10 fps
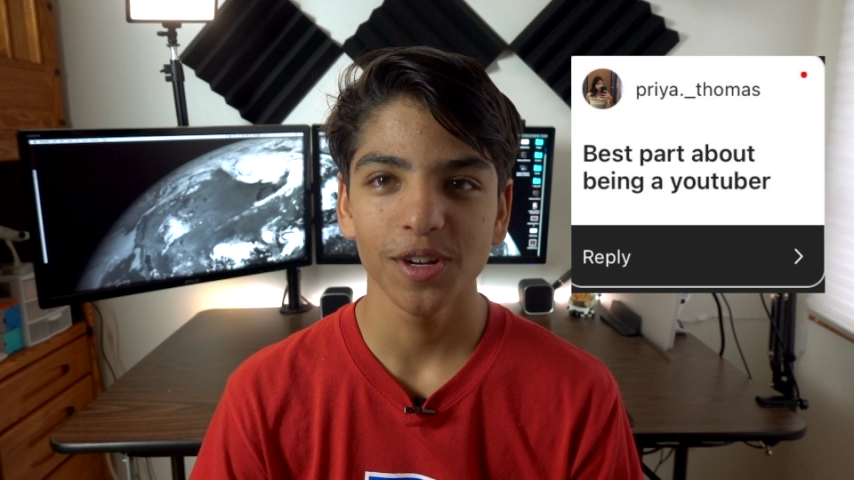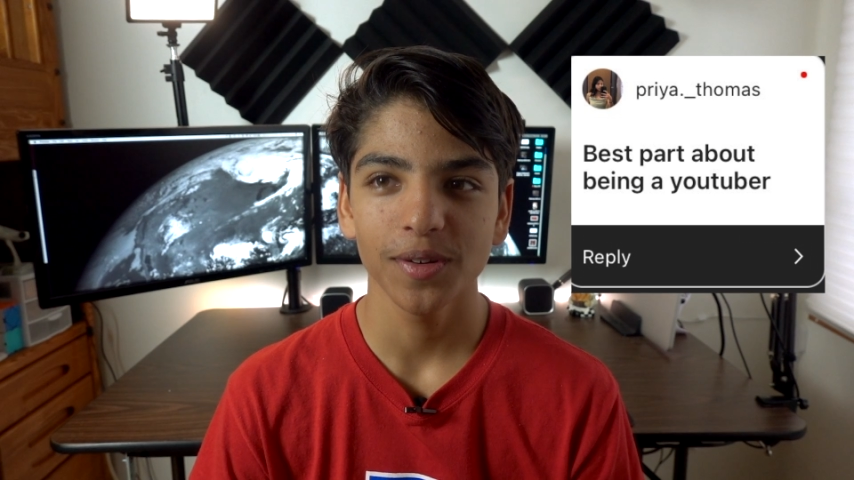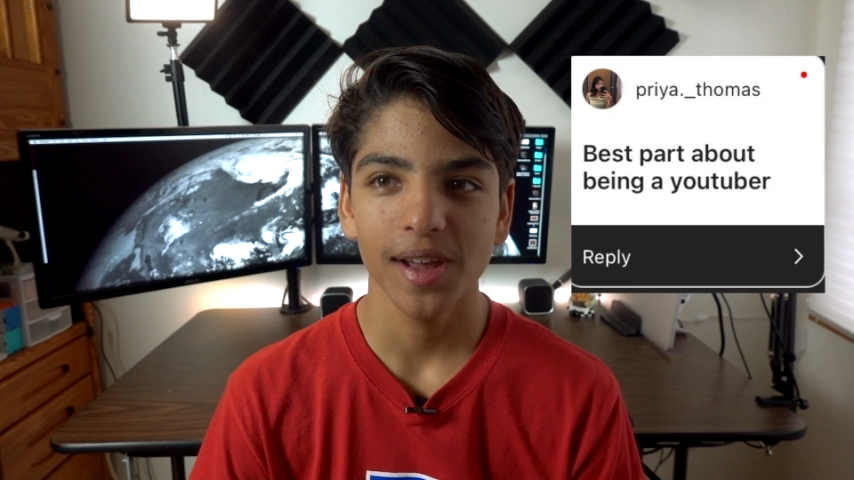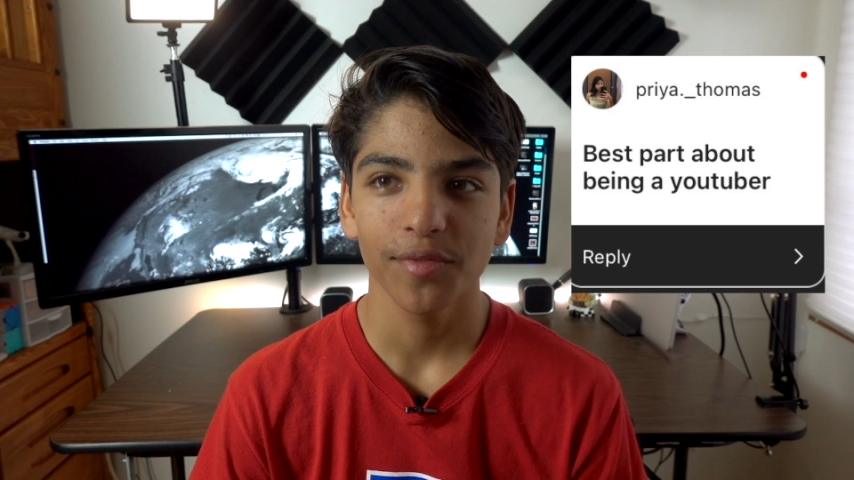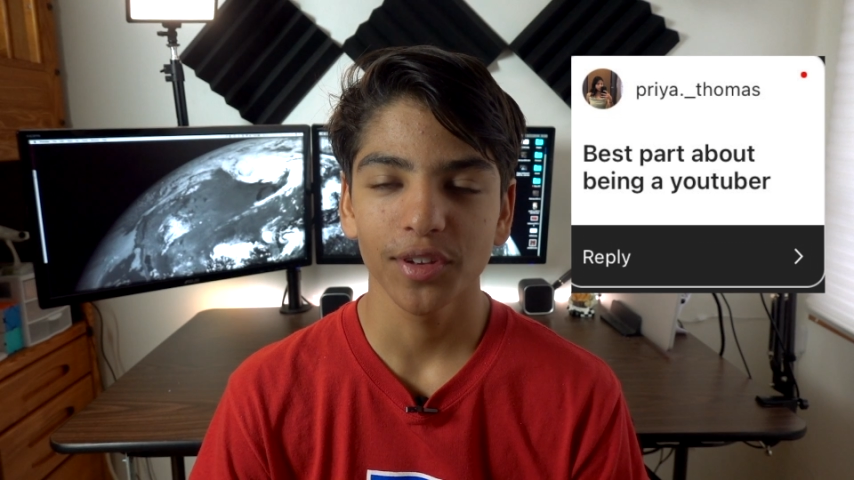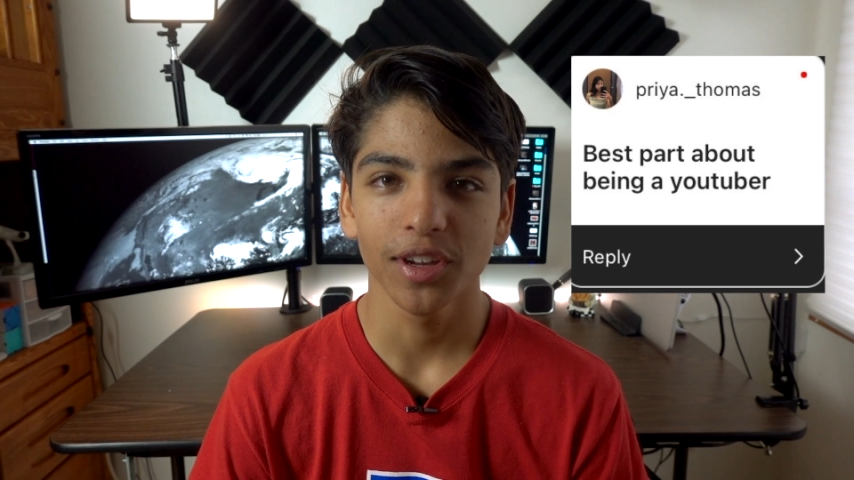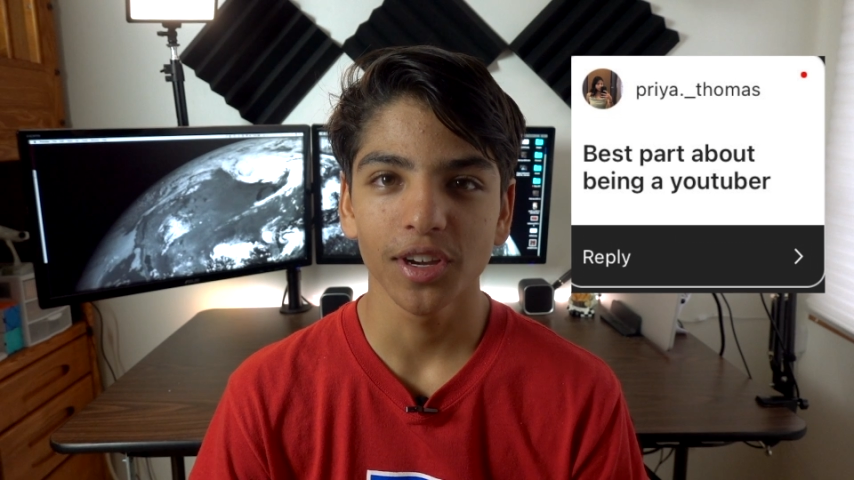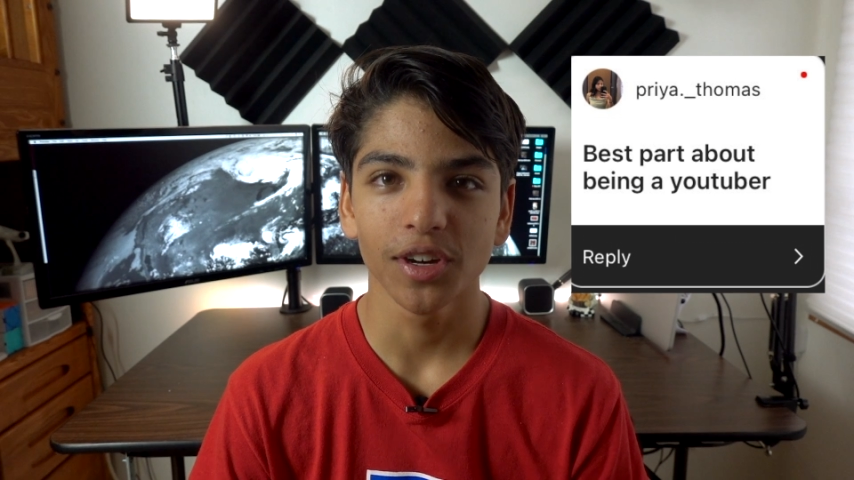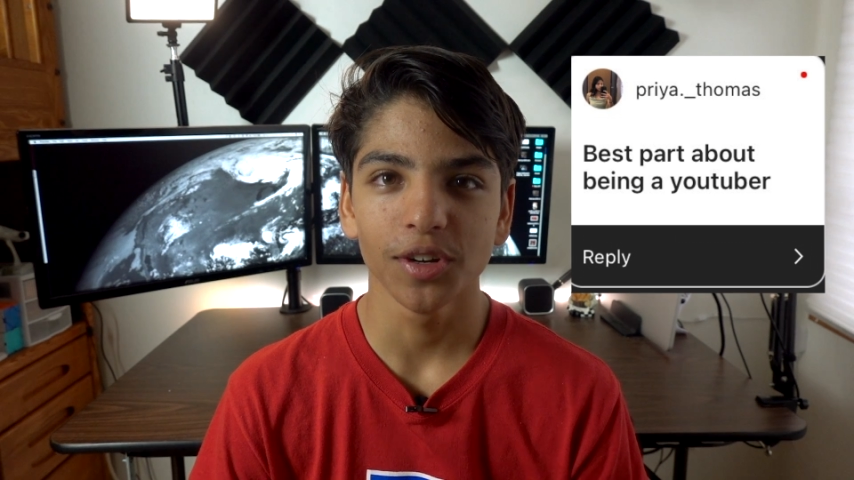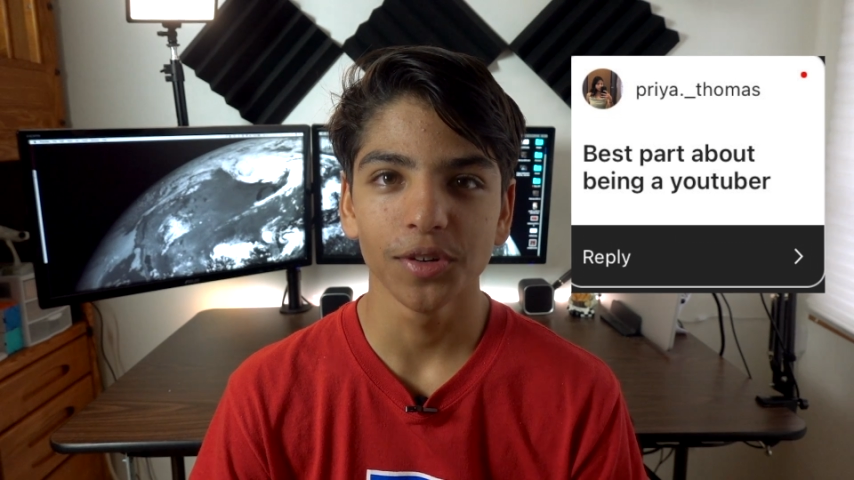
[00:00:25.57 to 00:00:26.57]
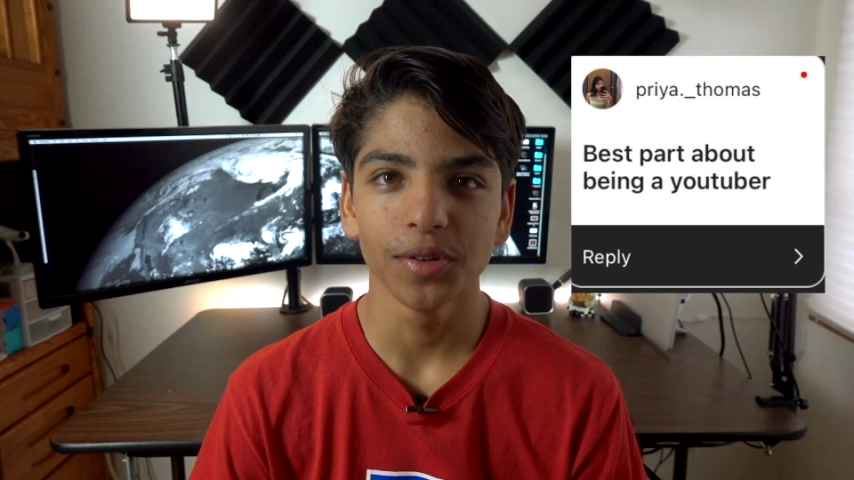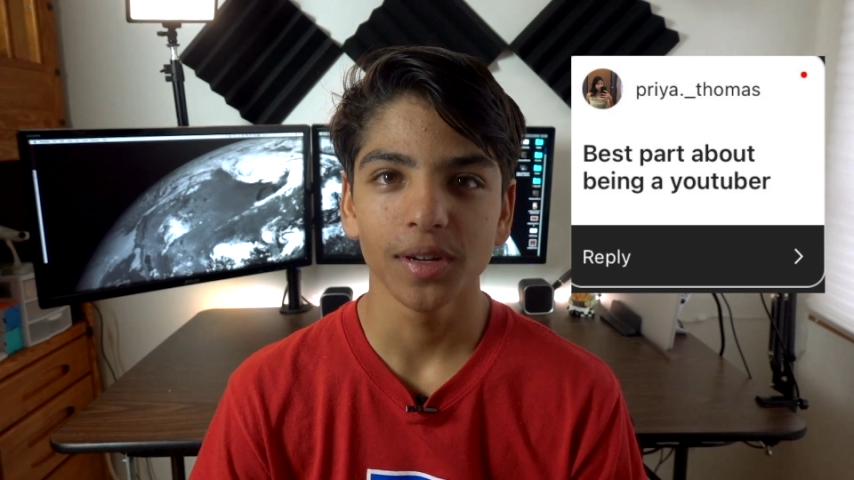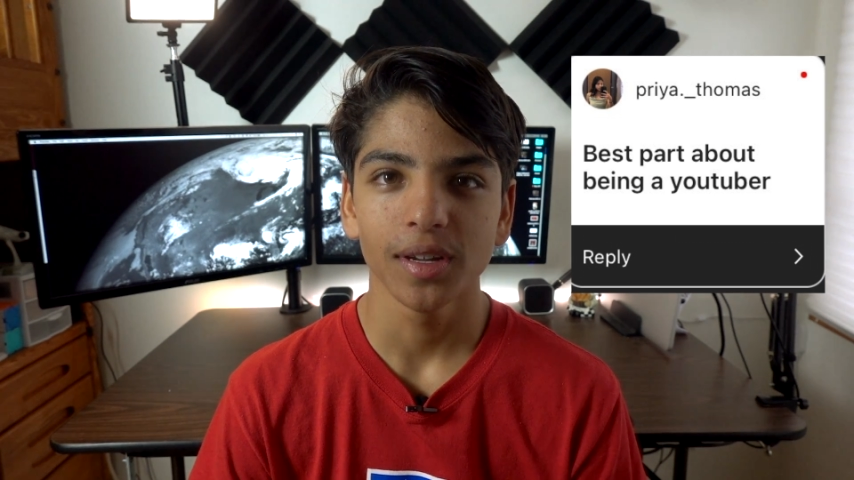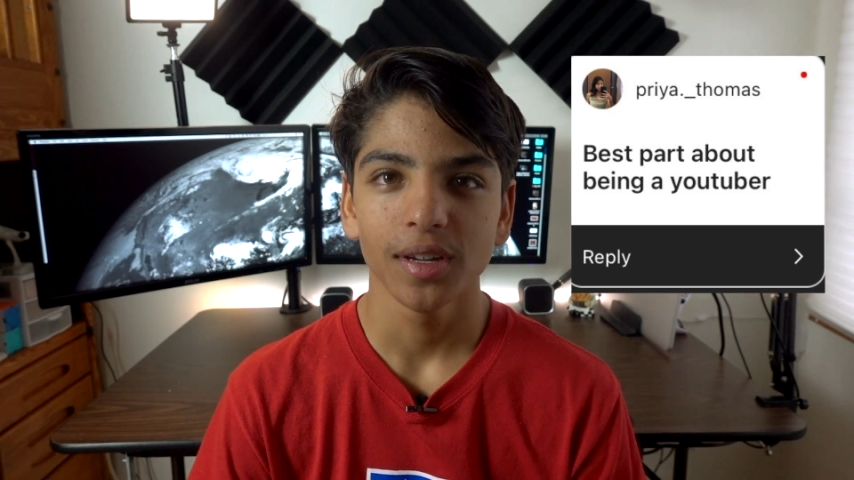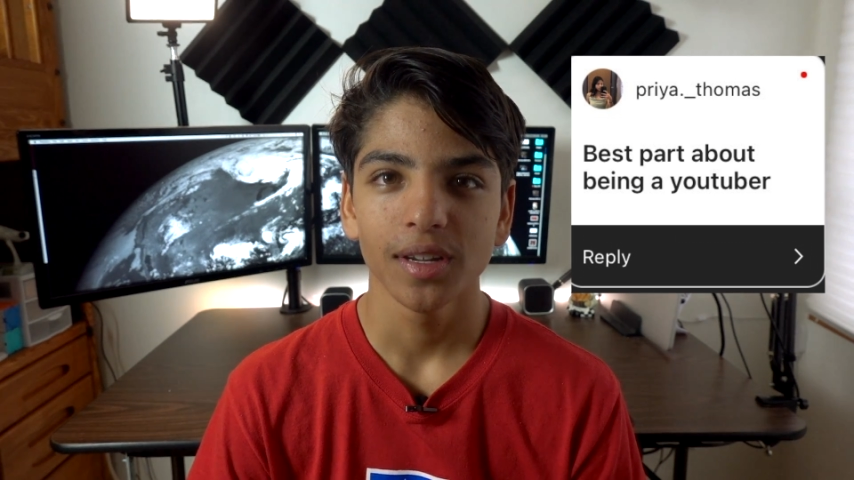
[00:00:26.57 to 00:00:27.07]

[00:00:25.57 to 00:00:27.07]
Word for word: you don't have to go